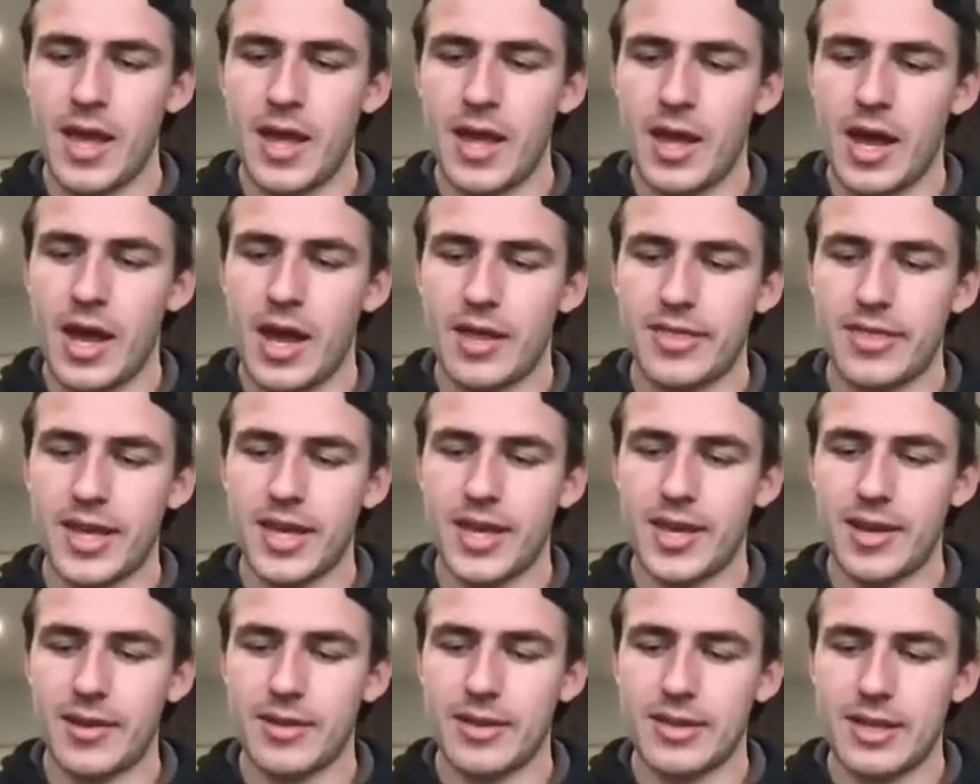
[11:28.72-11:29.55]
I
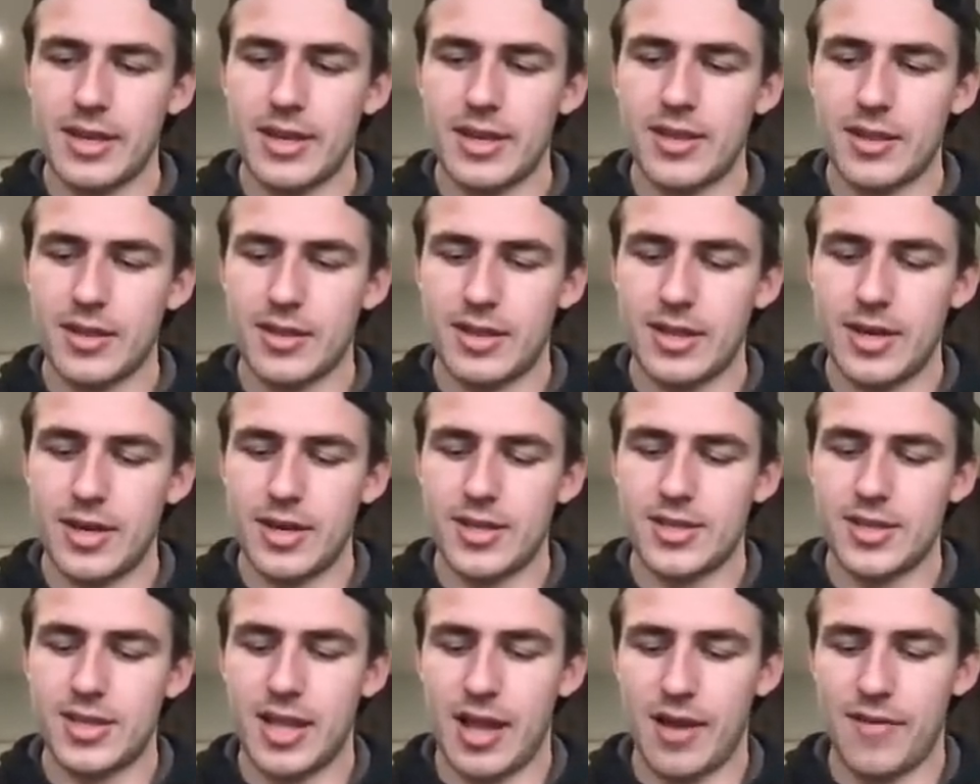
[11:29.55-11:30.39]
think there
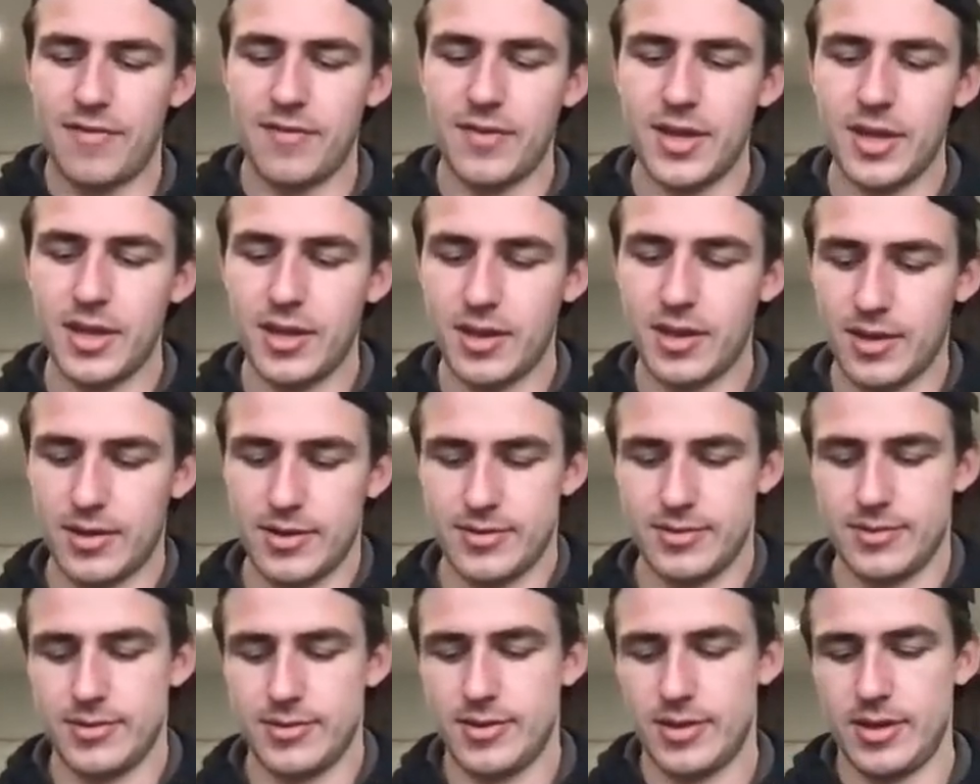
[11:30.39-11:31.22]
is definitely,
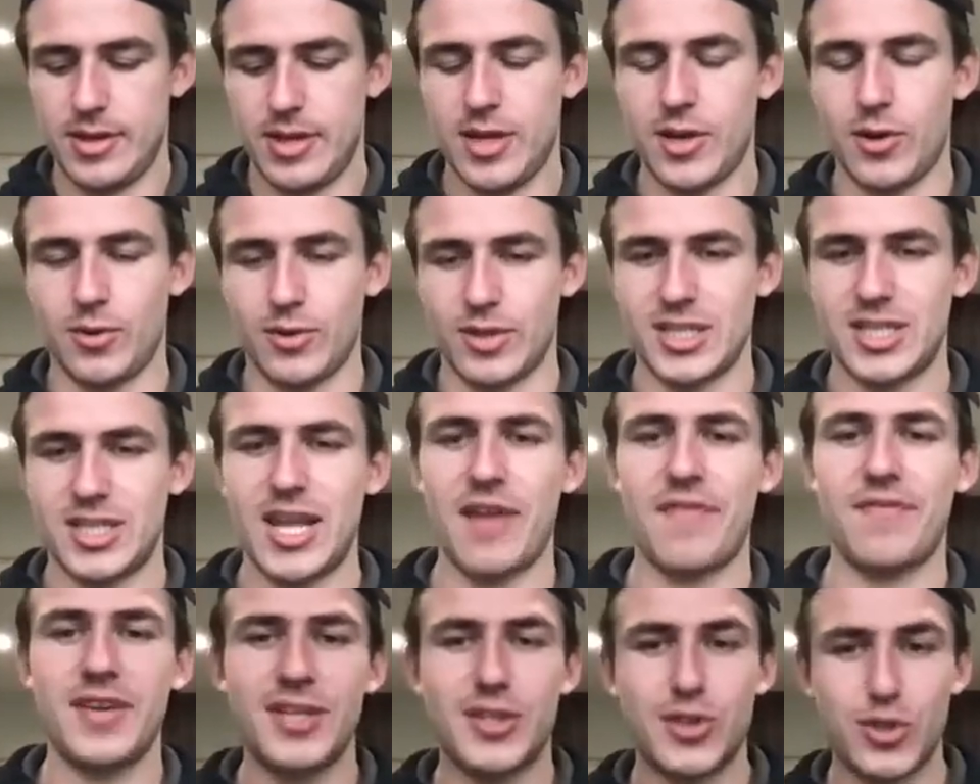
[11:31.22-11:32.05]
there's
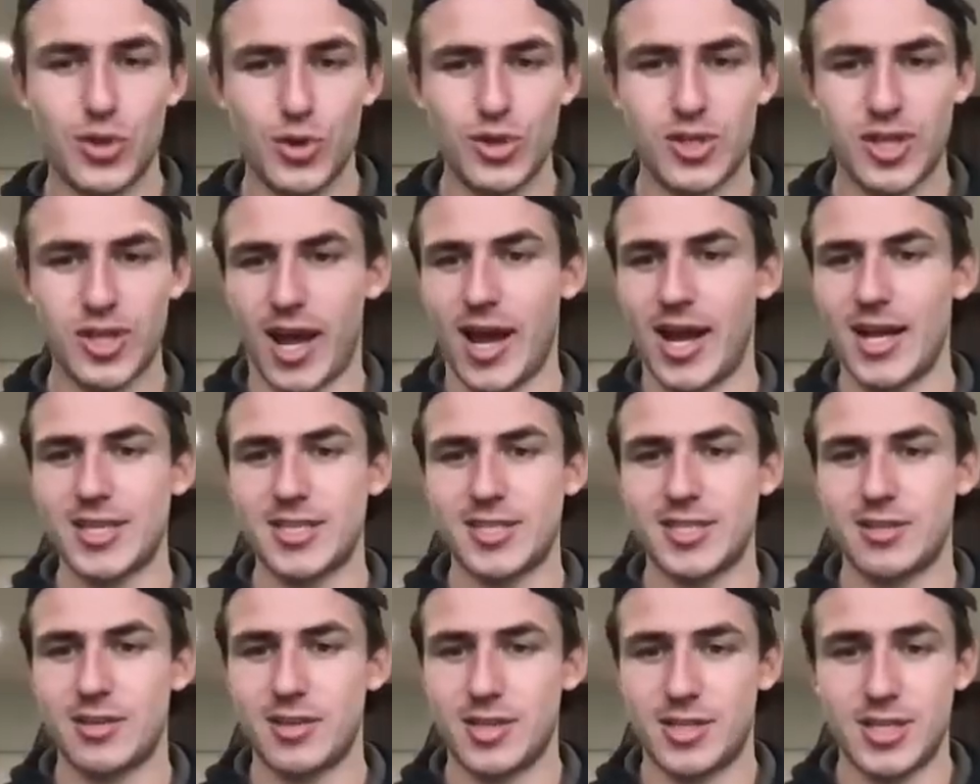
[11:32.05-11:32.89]
definitely two
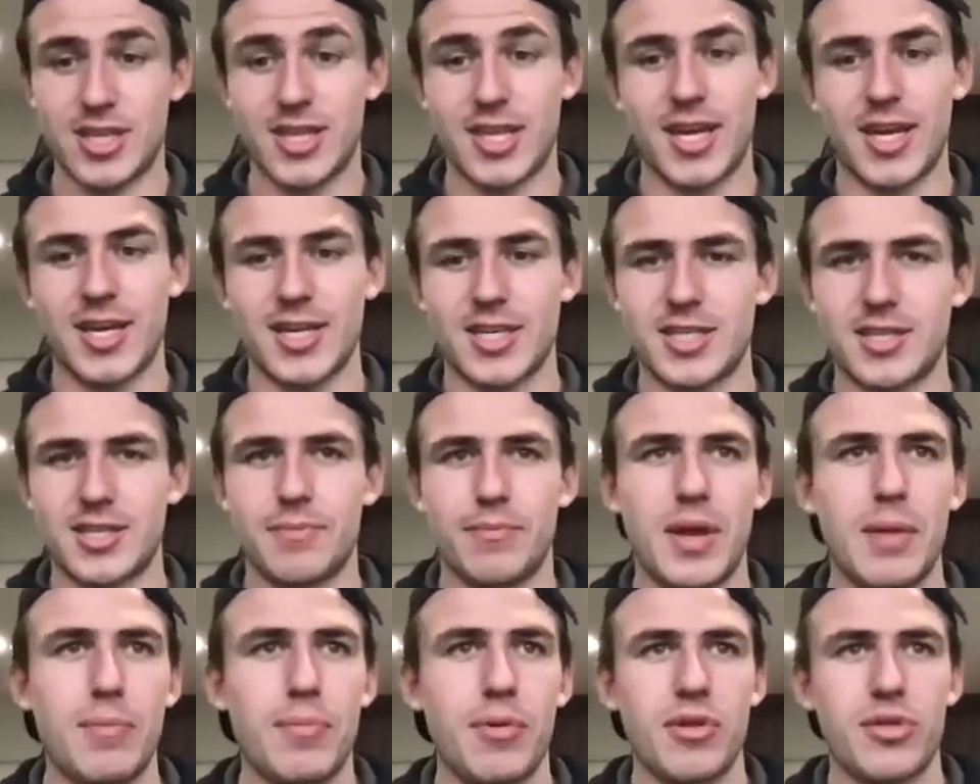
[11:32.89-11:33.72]
sides to things.
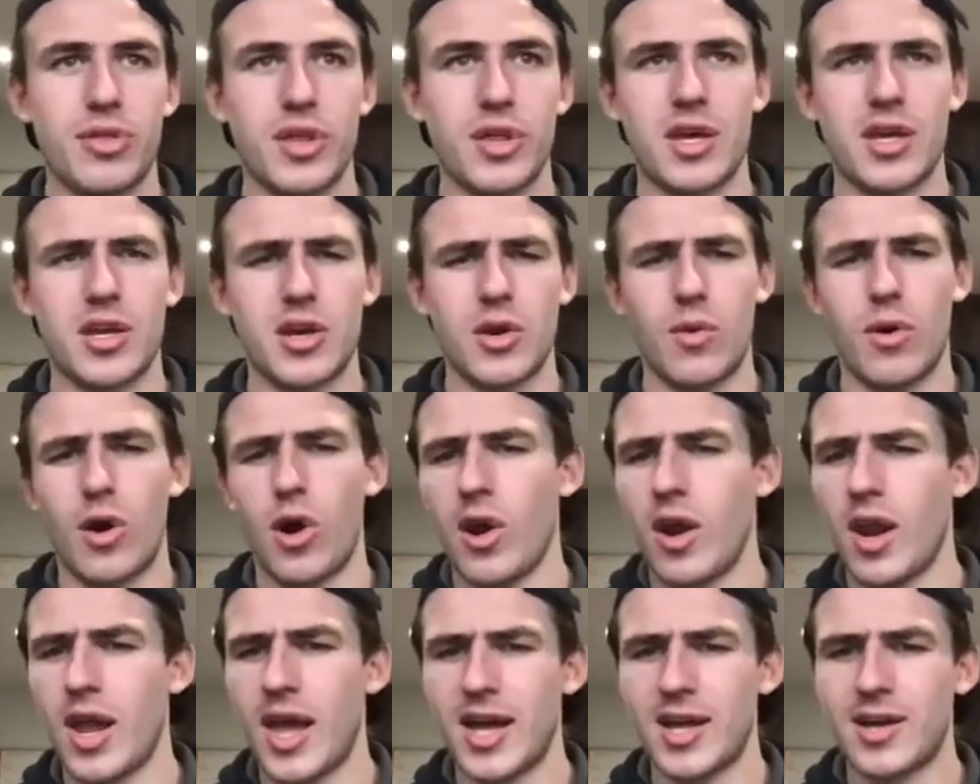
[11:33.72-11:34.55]
People think,
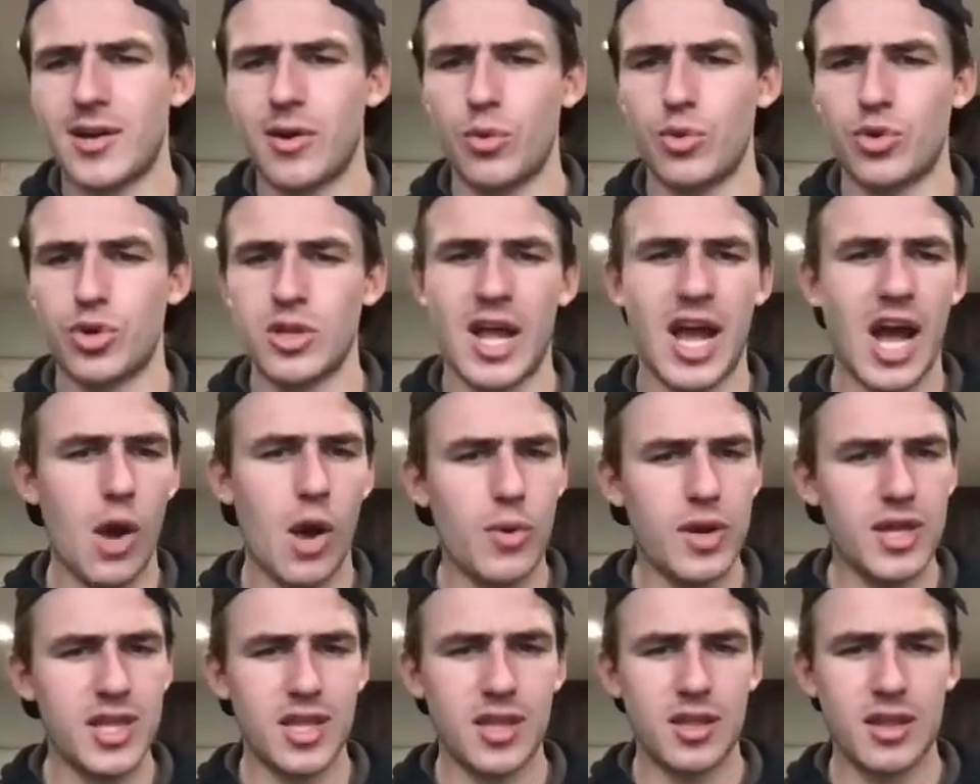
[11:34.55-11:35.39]
online coaching,
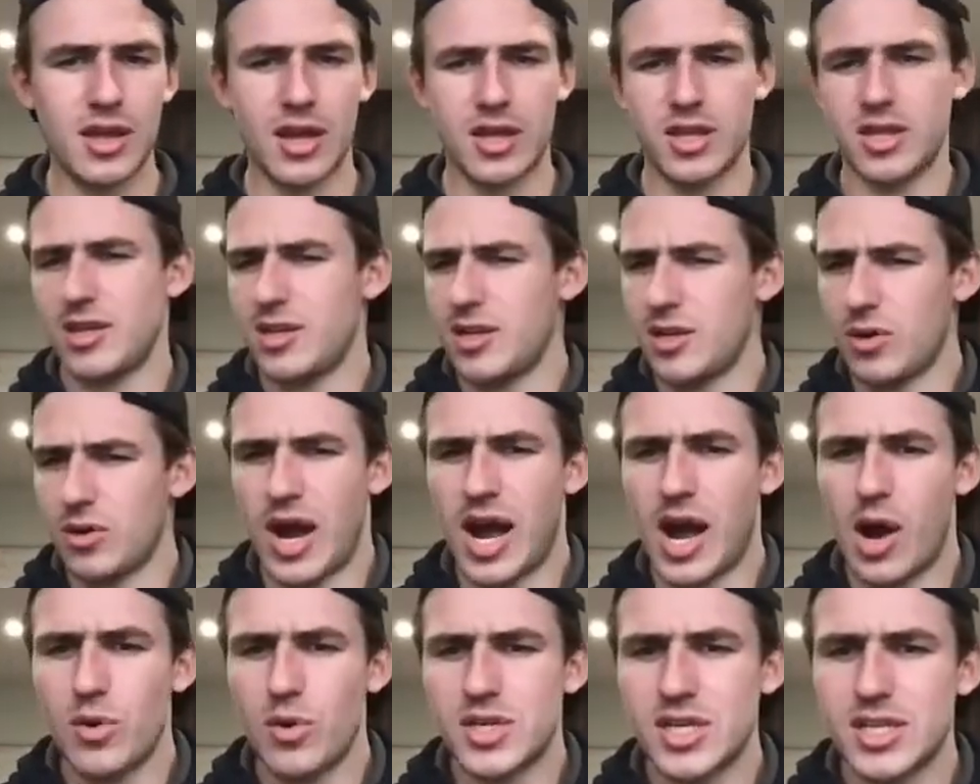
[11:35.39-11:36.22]
how is
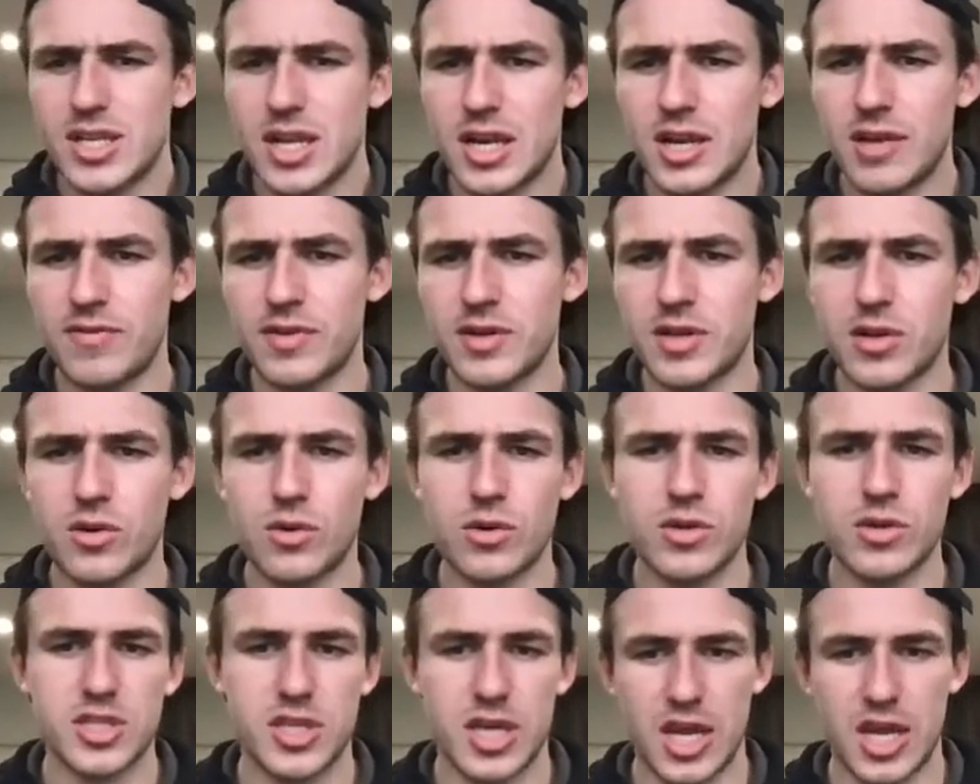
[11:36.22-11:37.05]
he delivering a
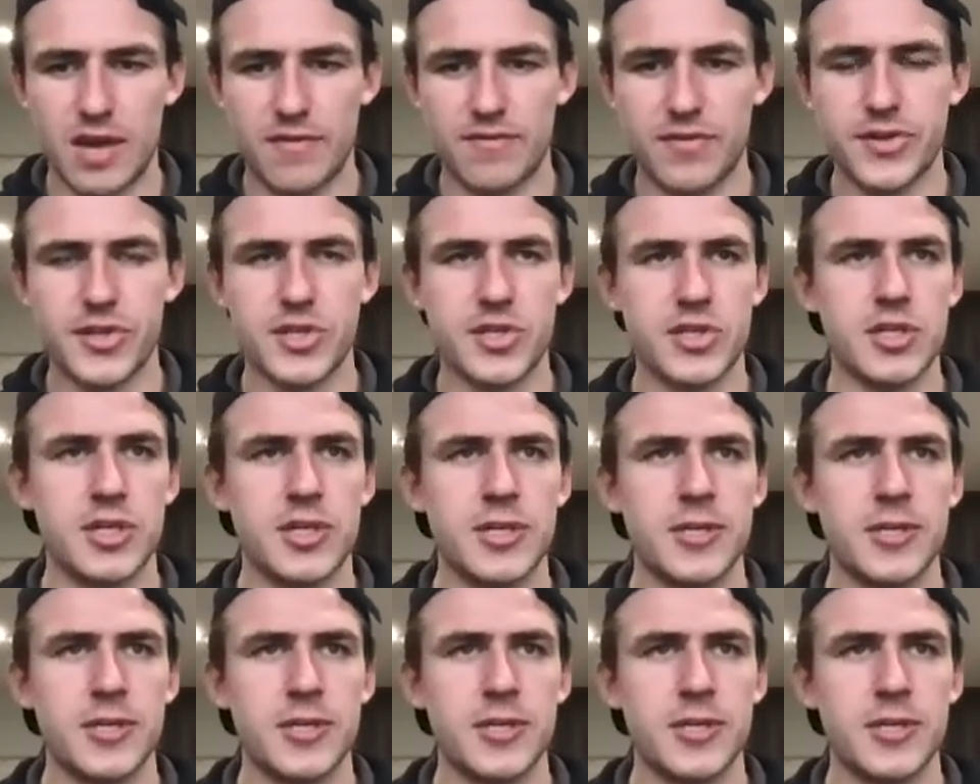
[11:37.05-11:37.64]
good service?